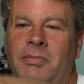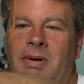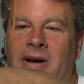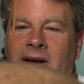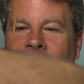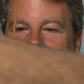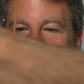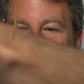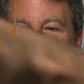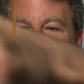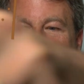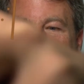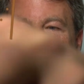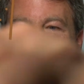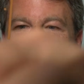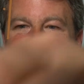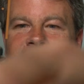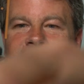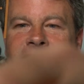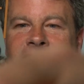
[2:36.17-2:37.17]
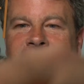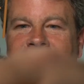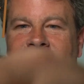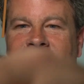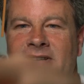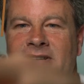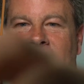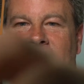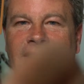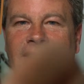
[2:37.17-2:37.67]
How are you guys doing
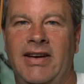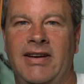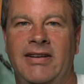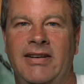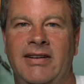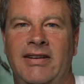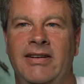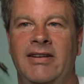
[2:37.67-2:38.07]
today?